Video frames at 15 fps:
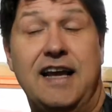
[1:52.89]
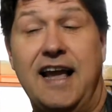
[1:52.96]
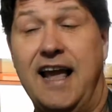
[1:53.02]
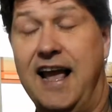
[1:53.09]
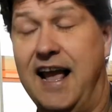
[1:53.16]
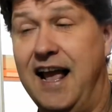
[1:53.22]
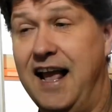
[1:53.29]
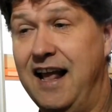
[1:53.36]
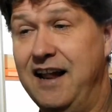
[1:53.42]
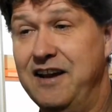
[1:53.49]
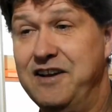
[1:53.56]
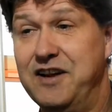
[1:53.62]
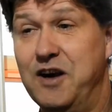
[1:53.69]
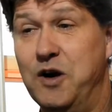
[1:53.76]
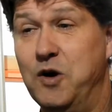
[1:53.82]

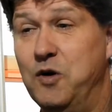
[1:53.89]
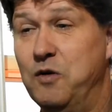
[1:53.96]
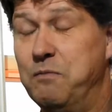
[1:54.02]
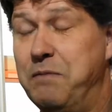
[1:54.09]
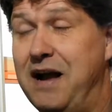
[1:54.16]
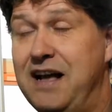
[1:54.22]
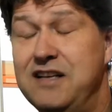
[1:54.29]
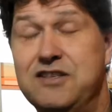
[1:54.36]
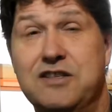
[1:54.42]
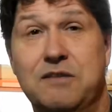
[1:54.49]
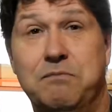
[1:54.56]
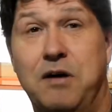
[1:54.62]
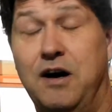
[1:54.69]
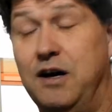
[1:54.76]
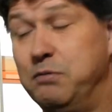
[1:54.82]
and pass the
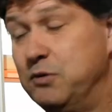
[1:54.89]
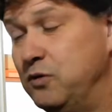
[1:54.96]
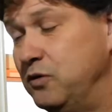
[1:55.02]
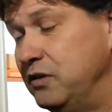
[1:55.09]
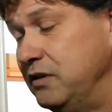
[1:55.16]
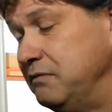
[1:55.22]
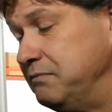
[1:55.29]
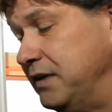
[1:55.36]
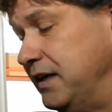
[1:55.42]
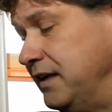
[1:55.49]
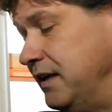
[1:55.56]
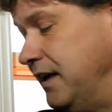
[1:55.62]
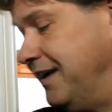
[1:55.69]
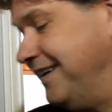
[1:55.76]
popcorn. But